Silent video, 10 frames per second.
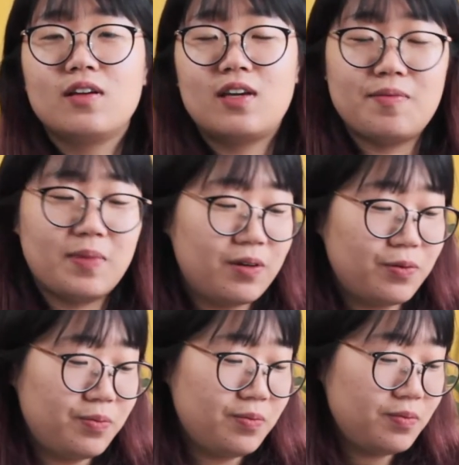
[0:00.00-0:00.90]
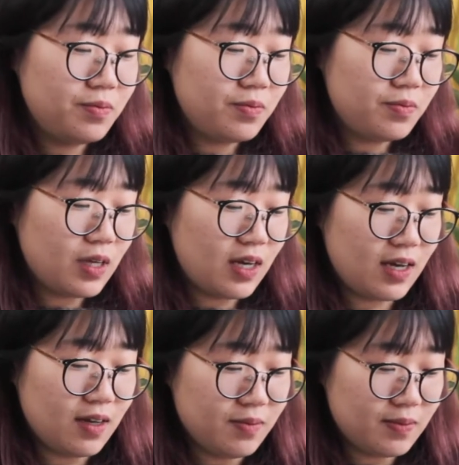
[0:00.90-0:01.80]
get my own.
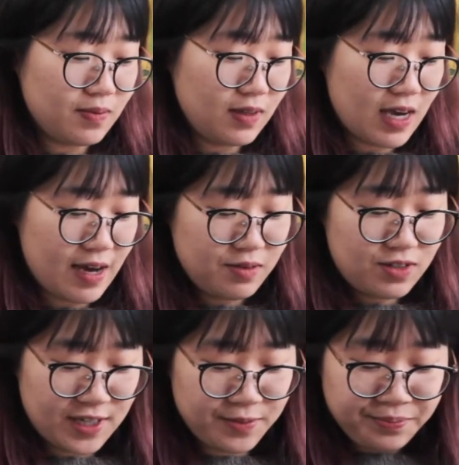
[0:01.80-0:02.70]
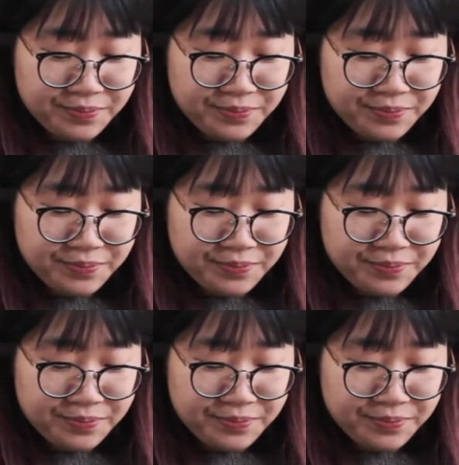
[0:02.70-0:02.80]
Yeah, so